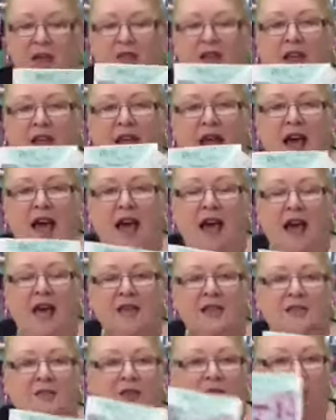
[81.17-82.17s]
The
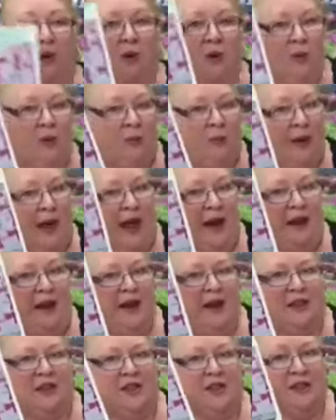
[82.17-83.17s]
cards for the quilt
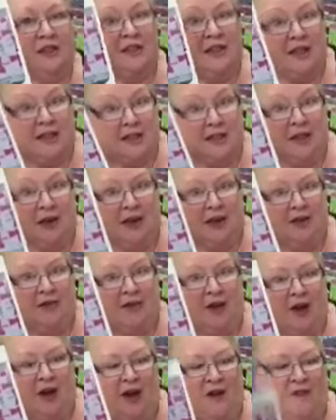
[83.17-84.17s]
pattern are just
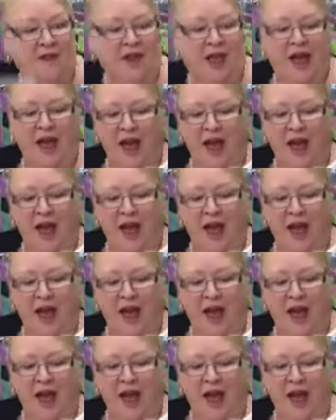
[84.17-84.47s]
$6.95,